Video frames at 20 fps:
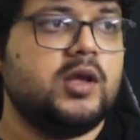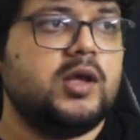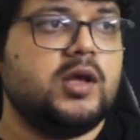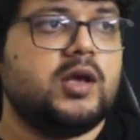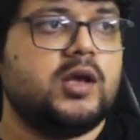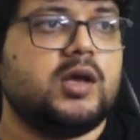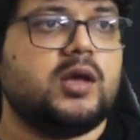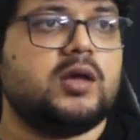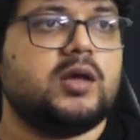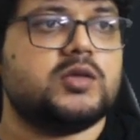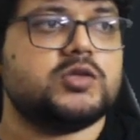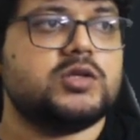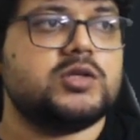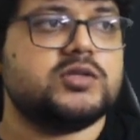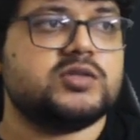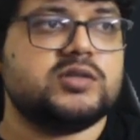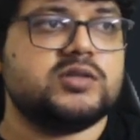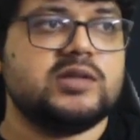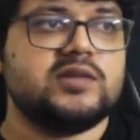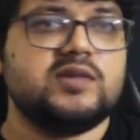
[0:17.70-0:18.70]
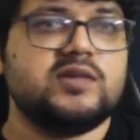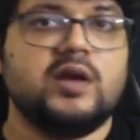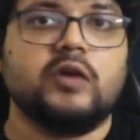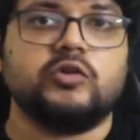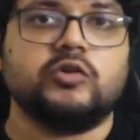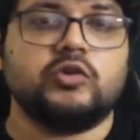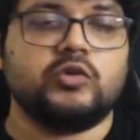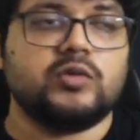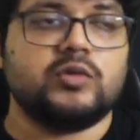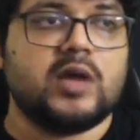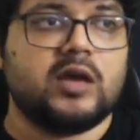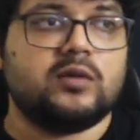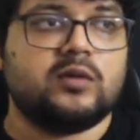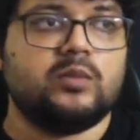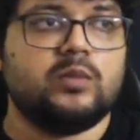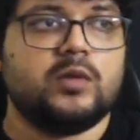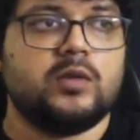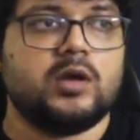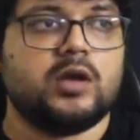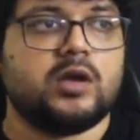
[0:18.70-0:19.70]
Uh, so let's, let's see how to do that.
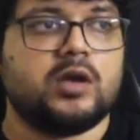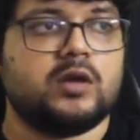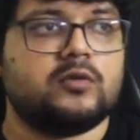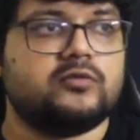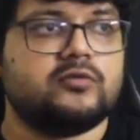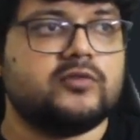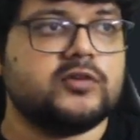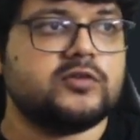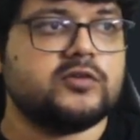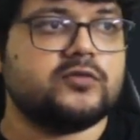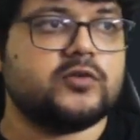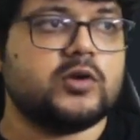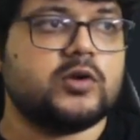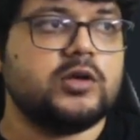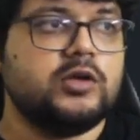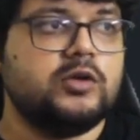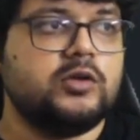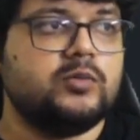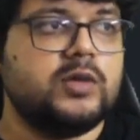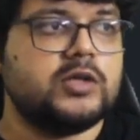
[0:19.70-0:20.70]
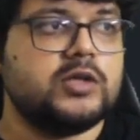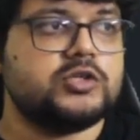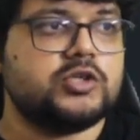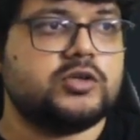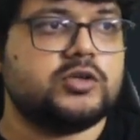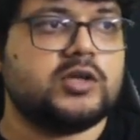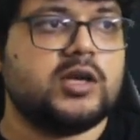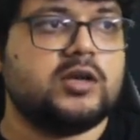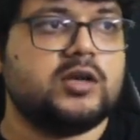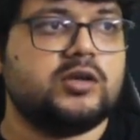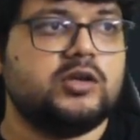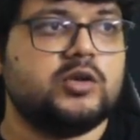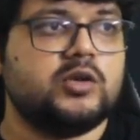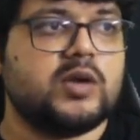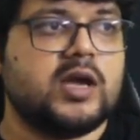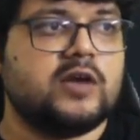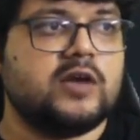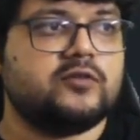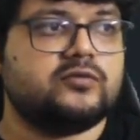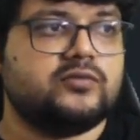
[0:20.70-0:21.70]
Uh, first of all, you make sure that you
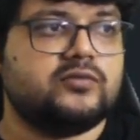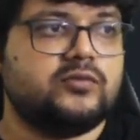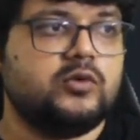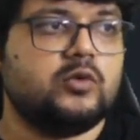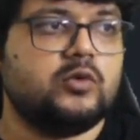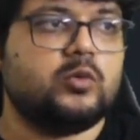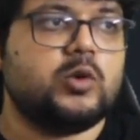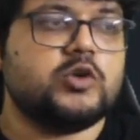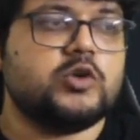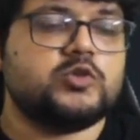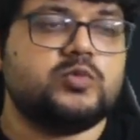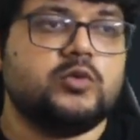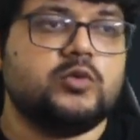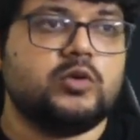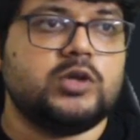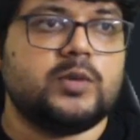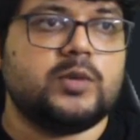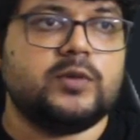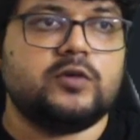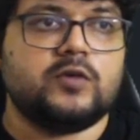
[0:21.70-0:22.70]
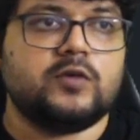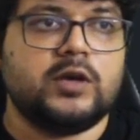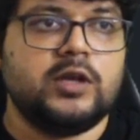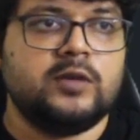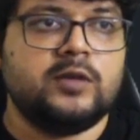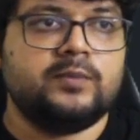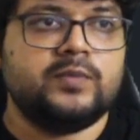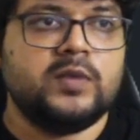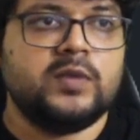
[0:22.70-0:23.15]
have your WASP node up and running.